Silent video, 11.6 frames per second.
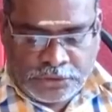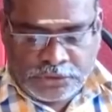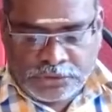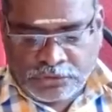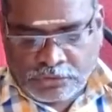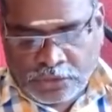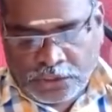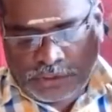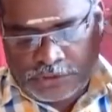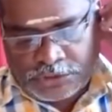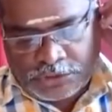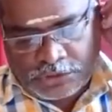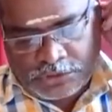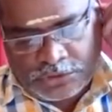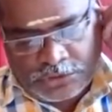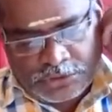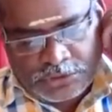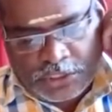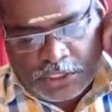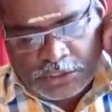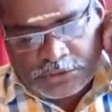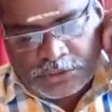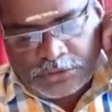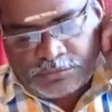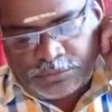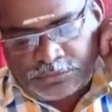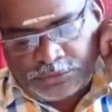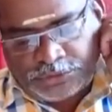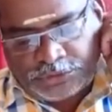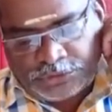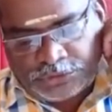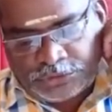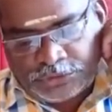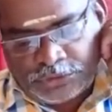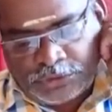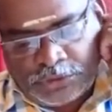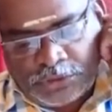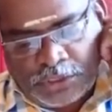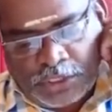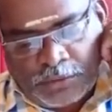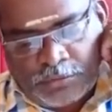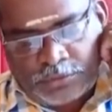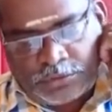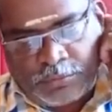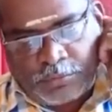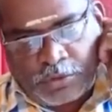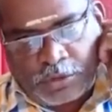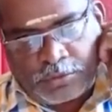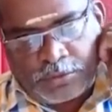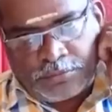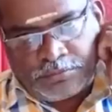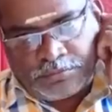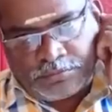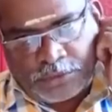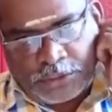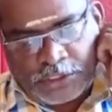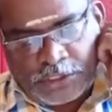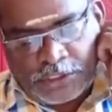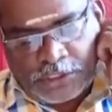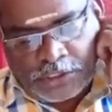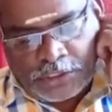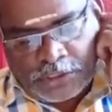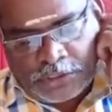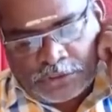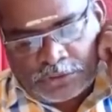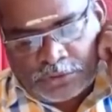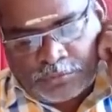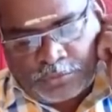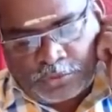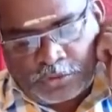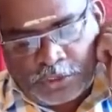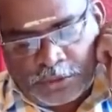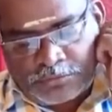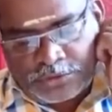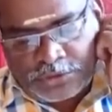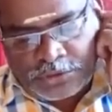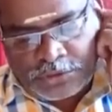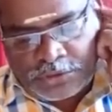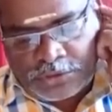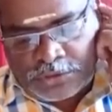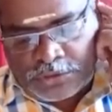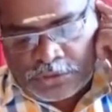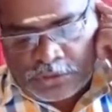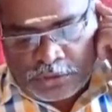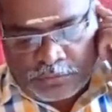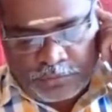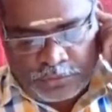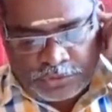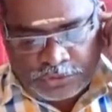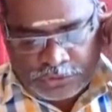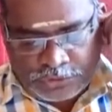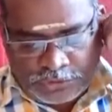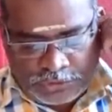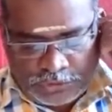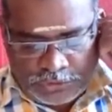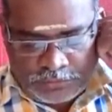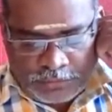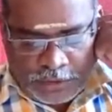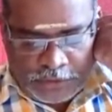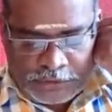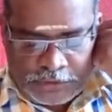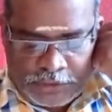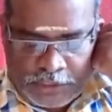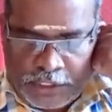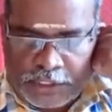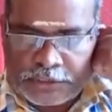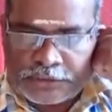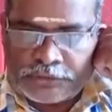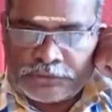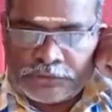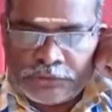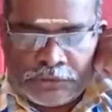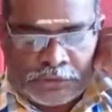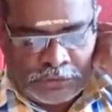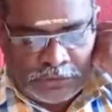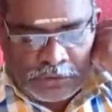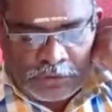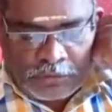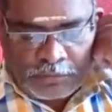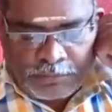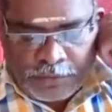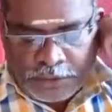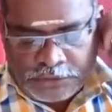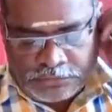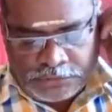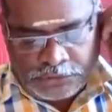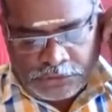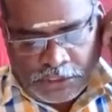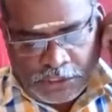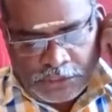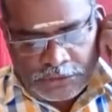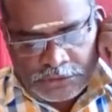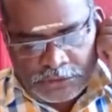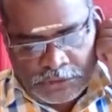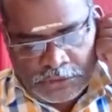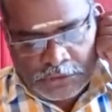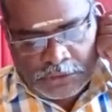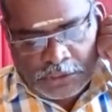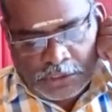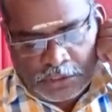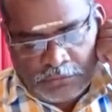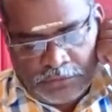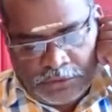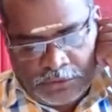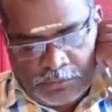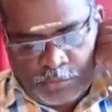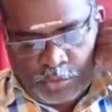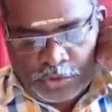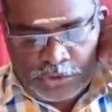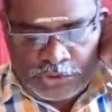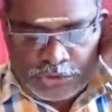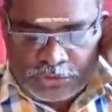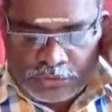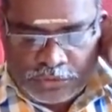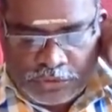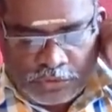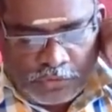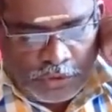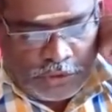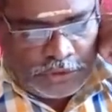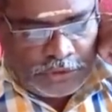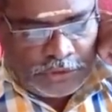The quality circles is collect the information about the program and the programs reports into the managing director. The top management has convey the policy of the quality